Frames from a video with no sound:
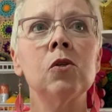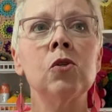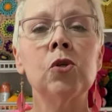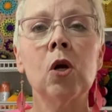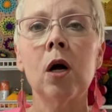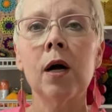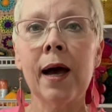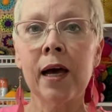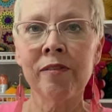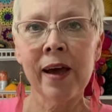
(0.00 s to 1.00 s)
draw
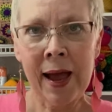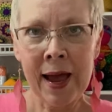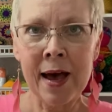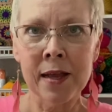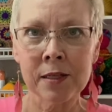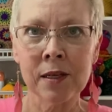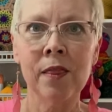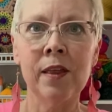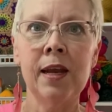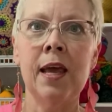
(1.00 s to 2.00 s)
out of a hat
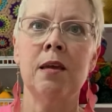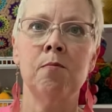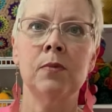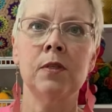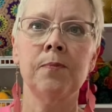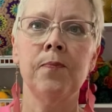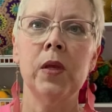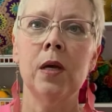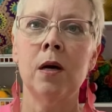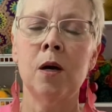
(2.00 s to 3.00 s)
the names.
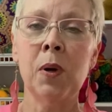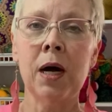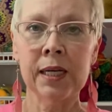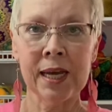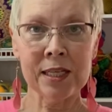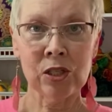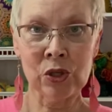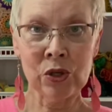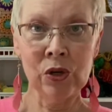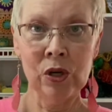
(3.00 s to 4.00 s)
A
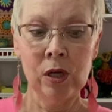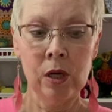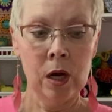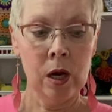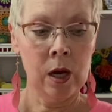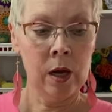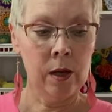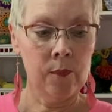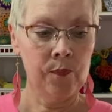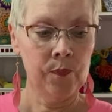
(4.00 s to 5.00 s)
podcaster,
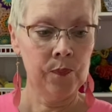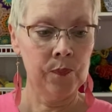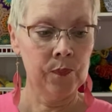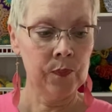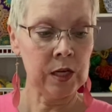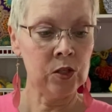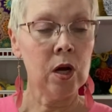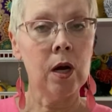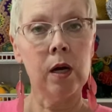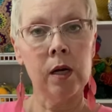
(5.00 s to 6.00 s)
they
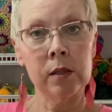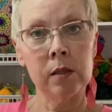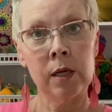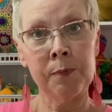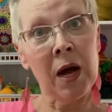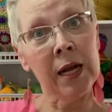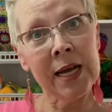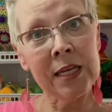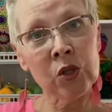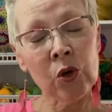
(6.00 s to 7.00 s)
draw a
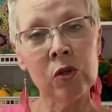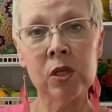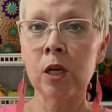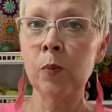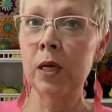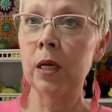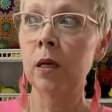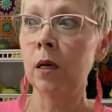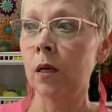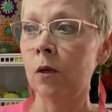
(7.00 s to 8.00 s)
podcaster
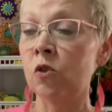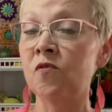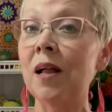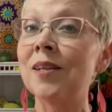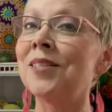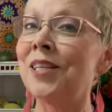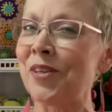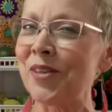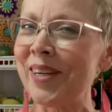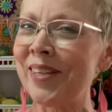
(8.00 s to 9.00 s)
who's
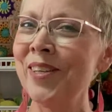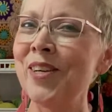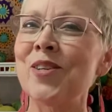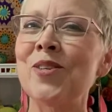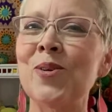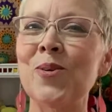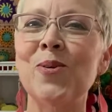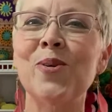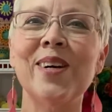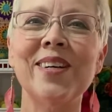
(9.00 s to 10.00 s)
volunteering to